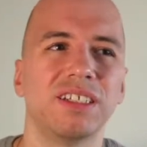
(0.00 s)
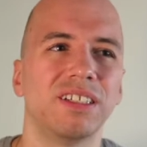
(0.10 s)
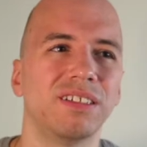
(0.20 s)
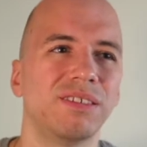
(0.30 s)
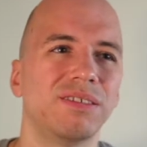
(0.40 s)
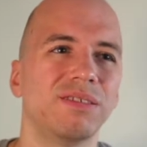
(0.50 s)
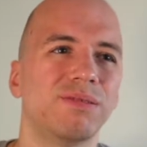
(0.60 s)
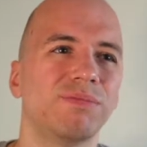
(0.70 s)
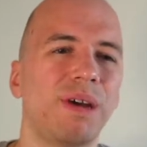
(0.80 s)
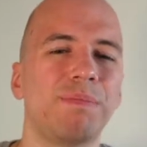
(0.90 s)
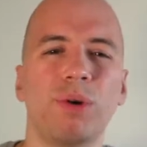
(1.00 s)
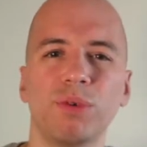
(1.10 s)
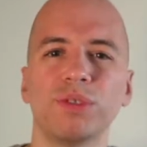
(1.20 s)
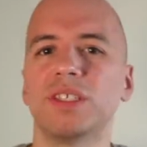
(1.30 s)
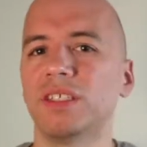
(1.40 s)
uh, by
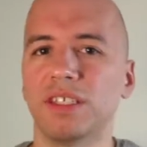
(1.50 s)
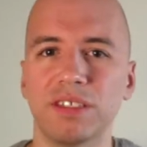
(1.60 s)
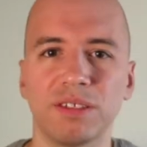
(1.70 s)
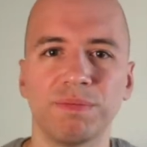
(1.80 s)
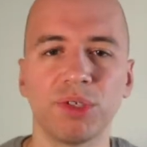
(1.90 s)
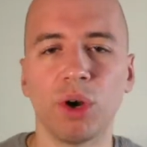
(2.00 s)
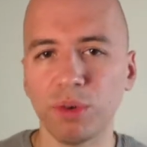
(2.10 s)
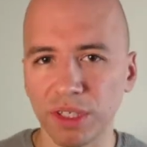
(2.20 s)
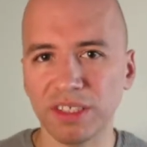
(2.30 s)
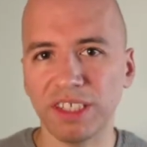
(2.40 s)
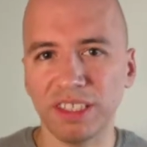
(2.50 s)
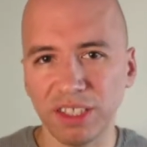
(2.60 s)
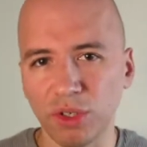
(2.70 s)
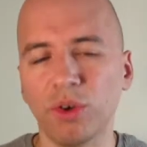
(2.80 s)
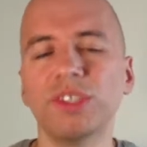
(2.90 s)
posting this so it,
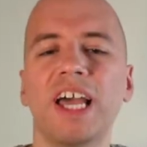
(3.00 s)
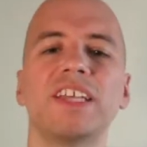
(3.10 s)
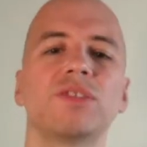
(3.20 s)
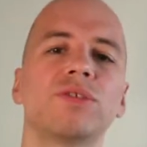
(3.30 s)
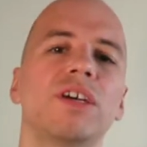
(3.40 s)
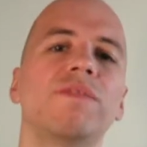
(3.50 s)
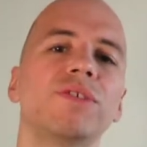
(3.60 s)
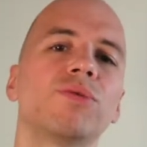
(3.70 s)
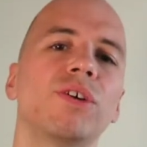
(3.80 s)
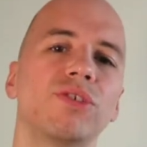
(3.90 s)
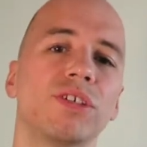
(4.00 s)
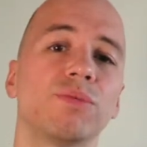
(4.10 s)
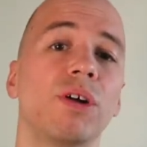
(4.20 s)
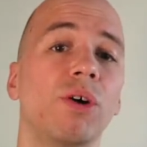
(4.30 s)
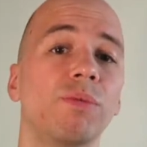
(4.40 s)
you're going to ask yourself this question
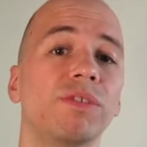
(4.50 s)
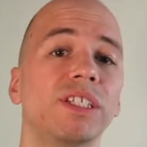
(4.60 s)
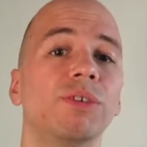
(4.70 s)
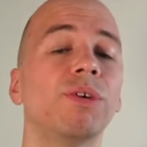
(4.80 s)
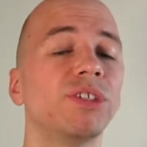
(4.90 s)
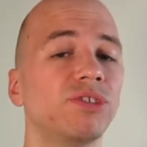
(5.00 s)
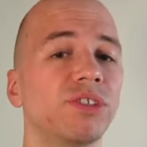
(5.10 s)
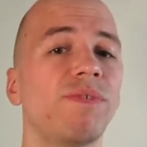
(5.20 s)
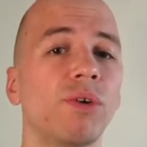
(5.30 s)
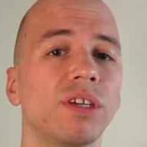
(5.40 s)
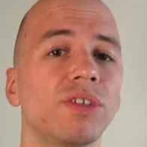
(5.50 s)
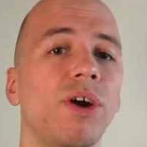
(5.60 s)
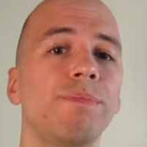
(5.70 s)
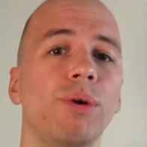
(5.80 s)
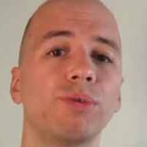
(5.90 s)
as well hopefully when you just focus
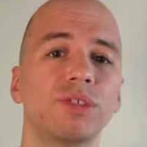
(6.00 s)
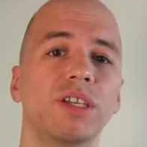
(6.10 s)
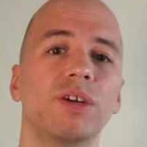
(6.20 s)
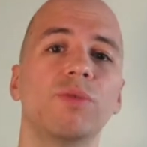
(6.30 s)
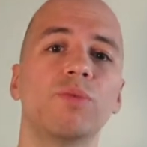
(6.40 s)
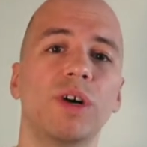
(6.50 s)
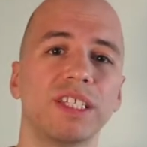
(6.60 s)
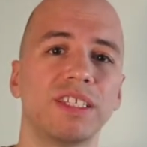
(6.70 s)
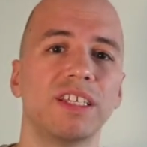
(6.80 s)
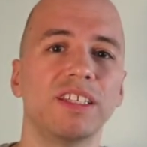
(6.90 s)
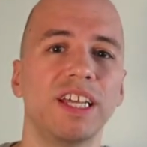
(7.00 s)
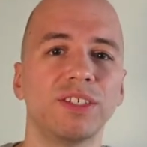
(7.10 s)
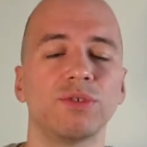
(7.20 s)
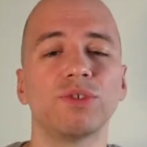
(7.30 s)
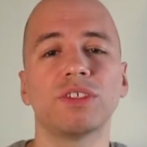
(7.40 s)
on posting once a
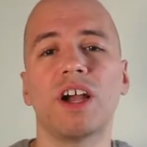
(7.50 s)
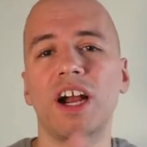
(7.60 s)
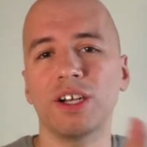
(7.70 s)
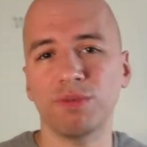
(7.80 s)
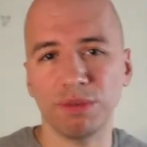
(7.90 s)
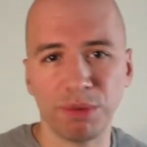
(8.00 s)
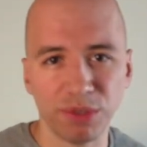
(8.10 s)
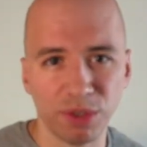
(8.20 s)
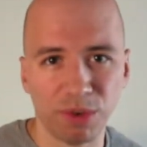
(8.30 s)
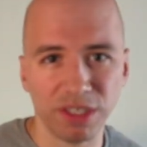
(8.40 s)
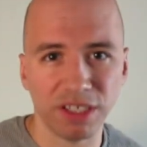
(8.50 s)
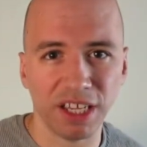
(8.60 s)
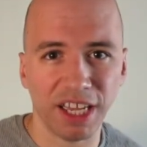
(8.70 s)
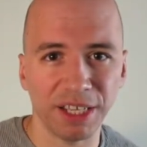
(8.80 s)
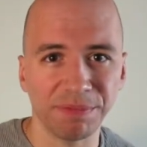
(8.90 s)
day so start with posting once a
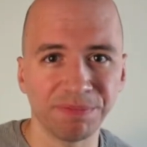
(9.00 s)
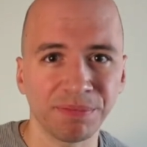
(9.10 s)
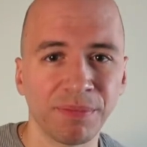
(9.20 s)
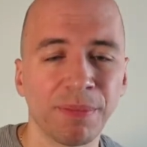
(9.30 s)
day